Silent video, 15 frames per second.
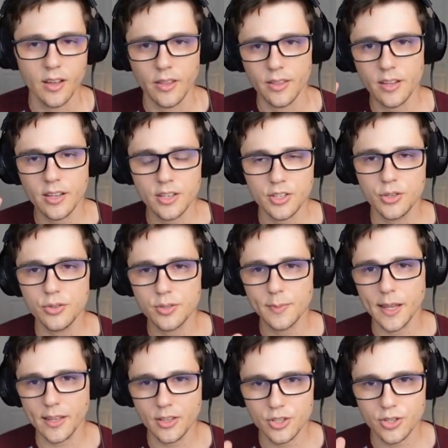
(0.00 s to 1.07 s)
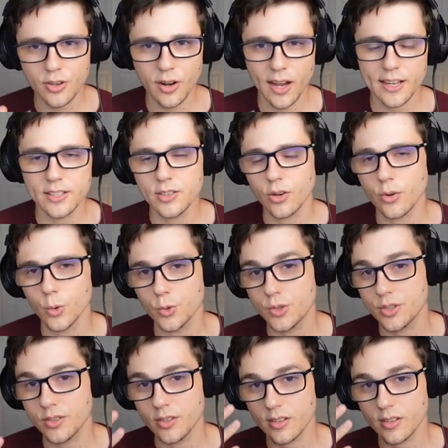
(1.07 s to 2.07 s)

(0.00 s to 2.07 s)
The issue is making sure I don't